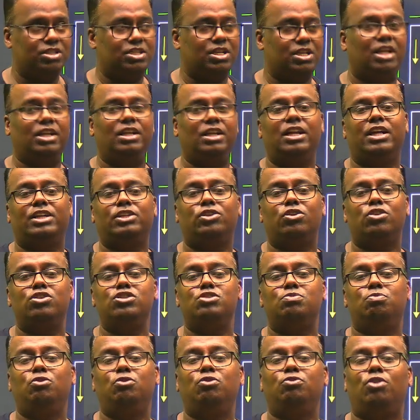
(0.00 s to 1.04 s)
and electrons
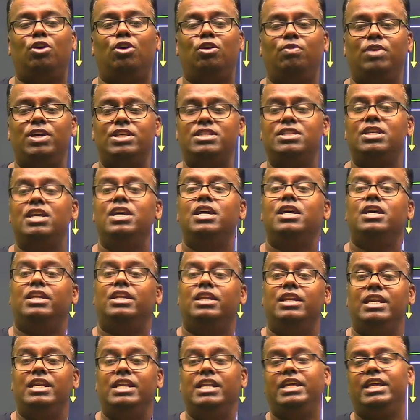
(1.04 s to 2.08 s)
move always
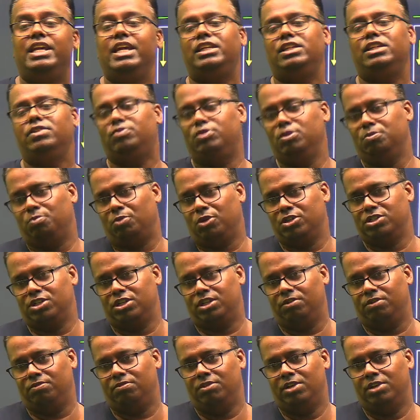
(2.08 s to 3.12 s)
negative to positive.
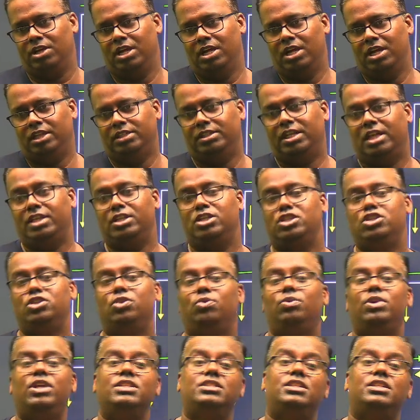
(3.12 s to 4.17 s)
That is known as the